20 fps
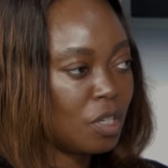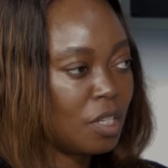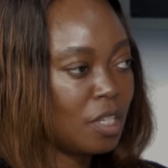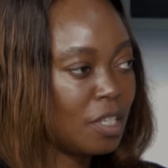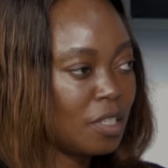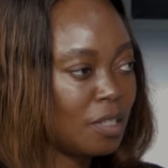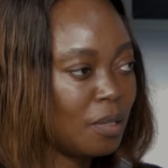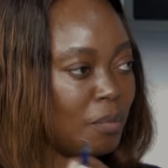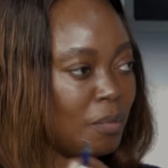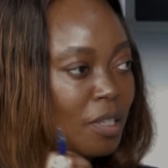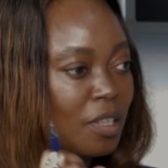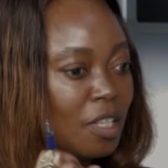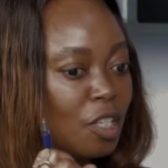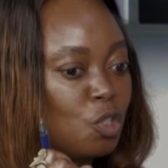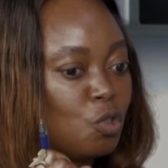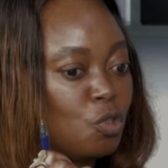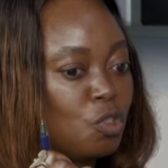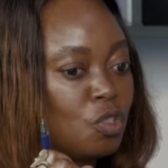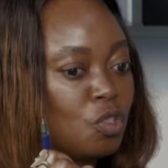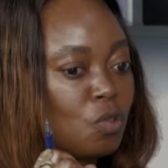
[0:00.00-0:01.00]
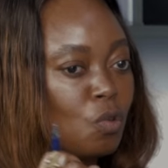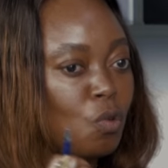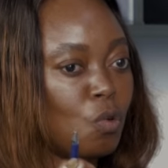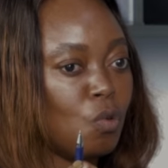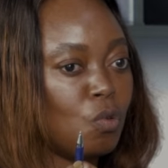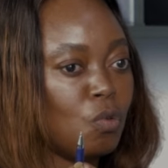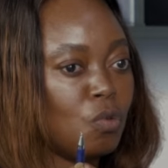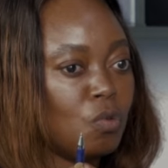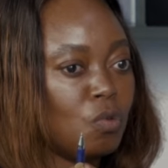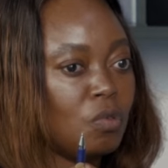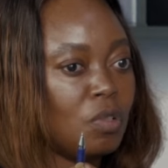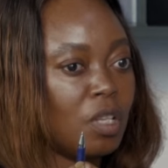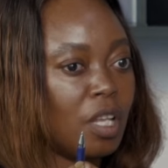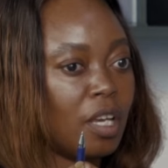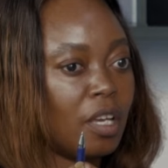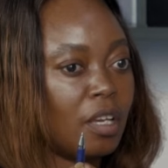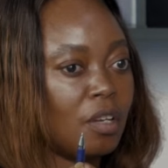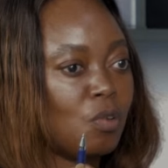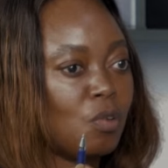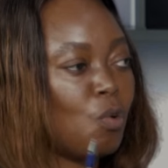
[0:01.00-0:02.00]
it doesn't mean that you just go
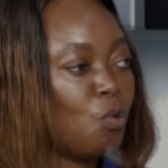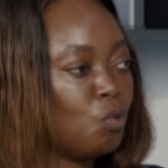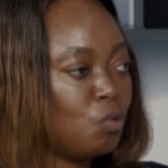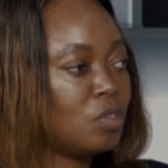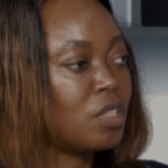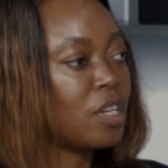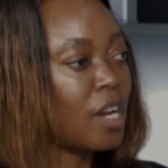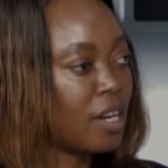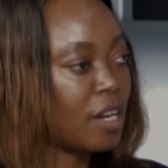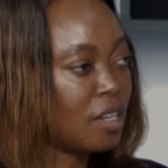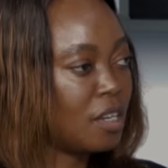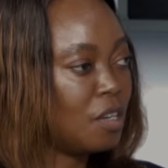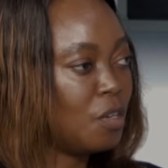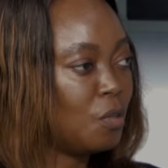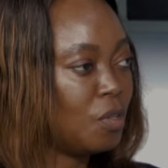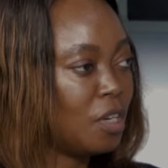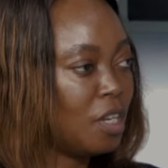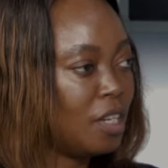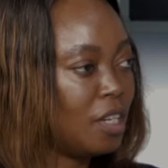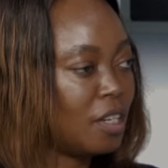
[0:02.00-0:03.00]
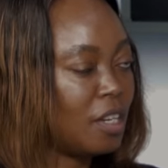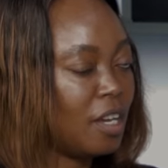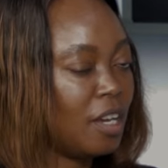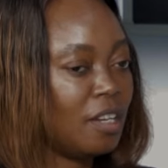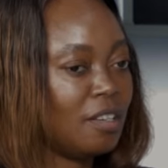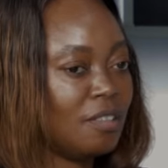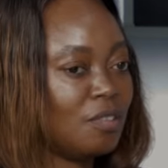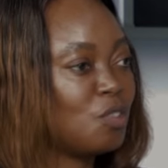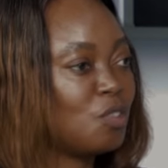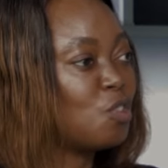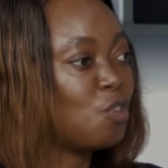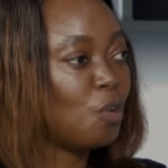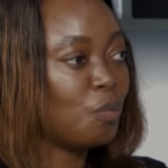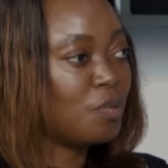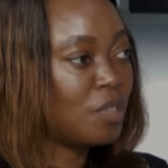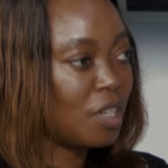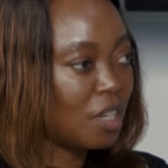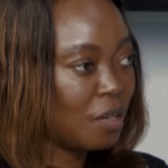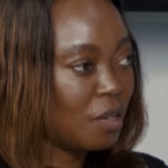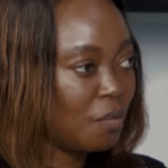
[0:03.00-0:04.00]
like cold turkey on it and
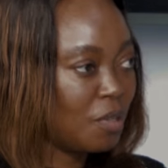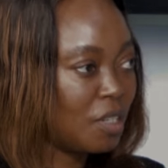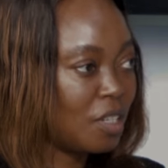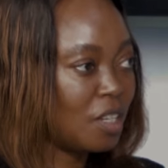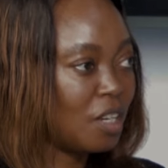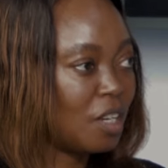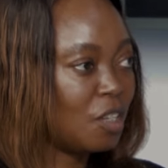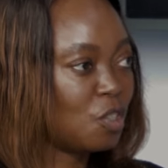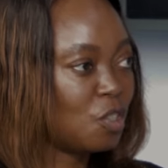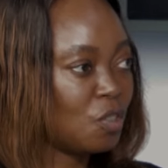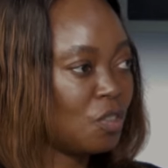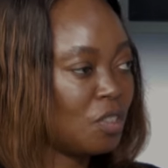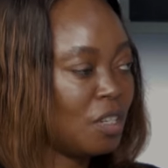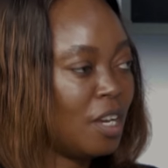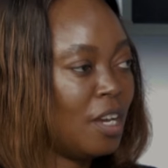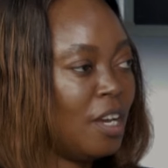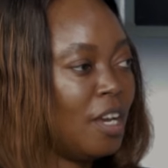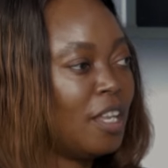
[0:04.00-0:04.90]
stop taking medication.